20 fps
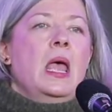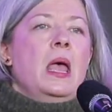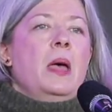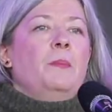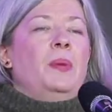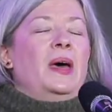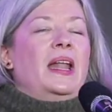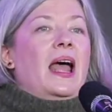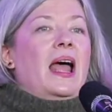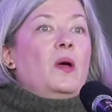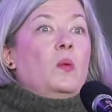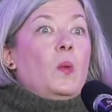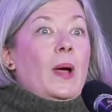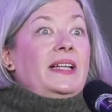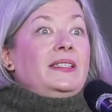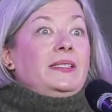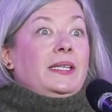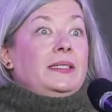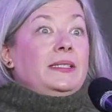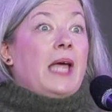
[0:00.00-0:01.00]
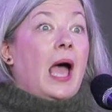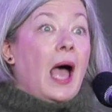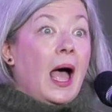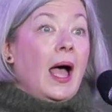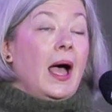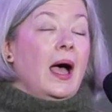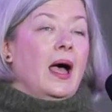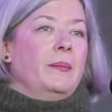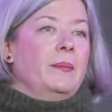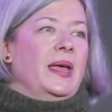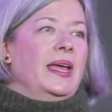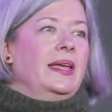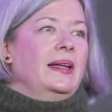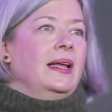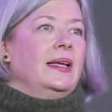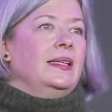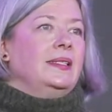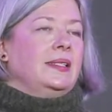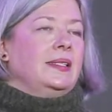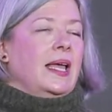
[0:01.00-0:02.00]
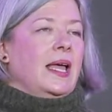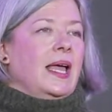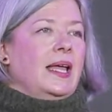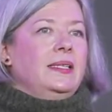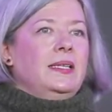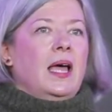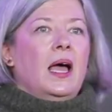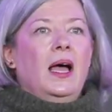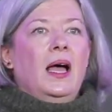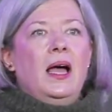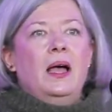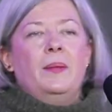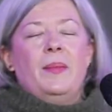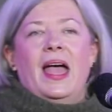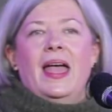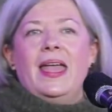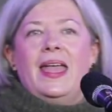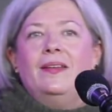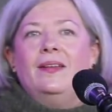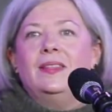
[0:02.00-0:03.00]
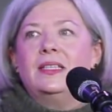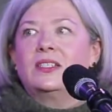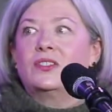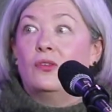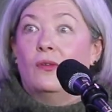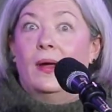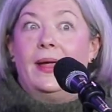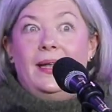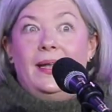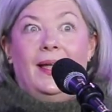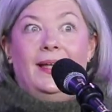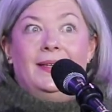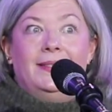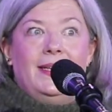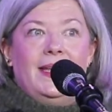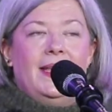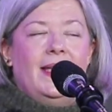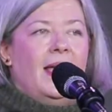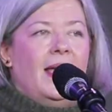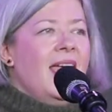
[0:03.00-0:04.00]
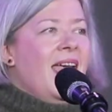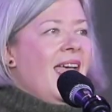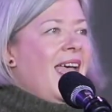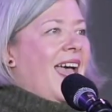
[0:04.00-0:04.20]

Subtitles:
But I went to Tom, and I said, Tom, I have this great idea,